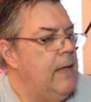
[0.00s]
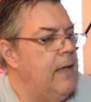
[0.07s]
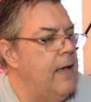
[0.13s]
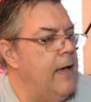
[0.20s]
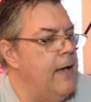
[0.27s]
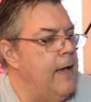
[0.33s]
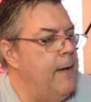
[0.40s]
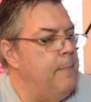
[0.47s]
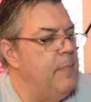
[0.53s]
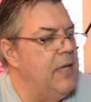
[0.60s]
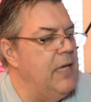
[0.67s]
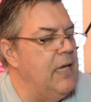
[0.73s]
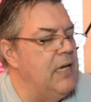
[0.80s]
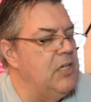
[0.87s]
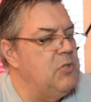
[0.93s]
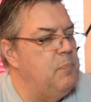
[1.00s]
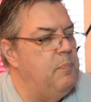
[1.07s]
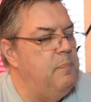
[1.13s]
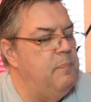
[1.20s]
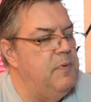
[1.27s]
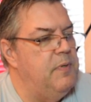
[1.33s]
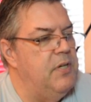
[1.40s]
It is
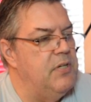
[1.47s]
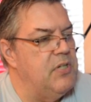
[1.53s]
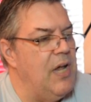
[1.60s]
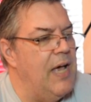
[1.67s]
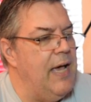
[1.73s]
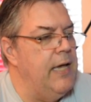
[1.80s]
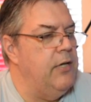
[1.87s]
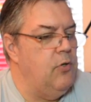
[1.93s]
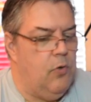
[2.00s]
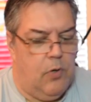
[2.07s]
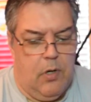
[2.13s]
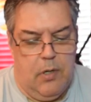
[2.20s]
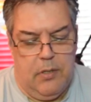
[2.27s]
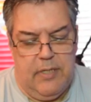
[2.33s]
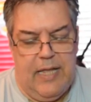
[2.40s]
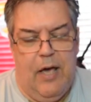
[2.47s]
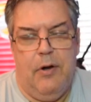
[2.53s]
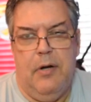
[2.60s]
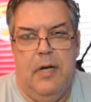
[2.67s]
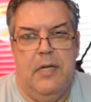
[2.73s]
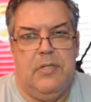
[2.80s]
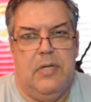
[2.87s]
designed or
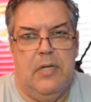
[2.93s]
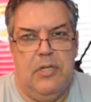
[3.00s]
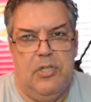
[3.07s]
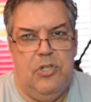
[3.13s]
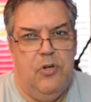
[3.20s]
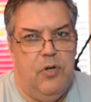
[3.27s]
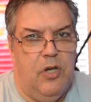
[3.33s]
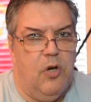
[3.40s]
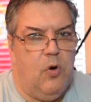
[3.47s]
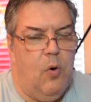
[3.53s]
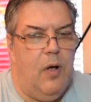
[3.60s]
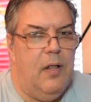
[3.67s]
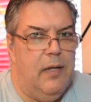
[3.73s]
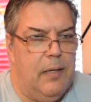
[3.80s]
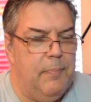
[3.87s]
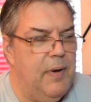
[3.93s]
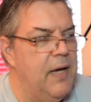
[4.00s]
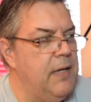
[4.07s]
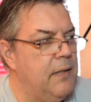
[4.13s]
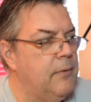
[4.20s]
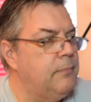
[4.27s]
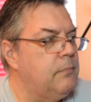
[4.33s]
touted as a studio quality
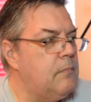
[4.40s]
mic,